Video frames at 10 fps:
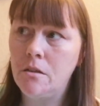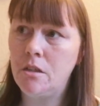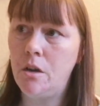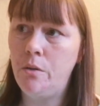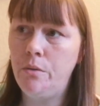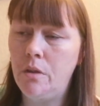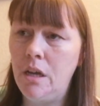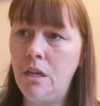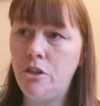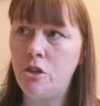So
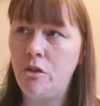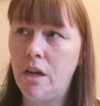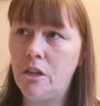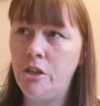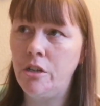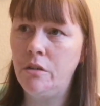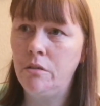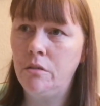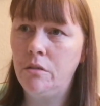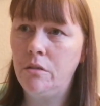each
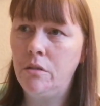attraction,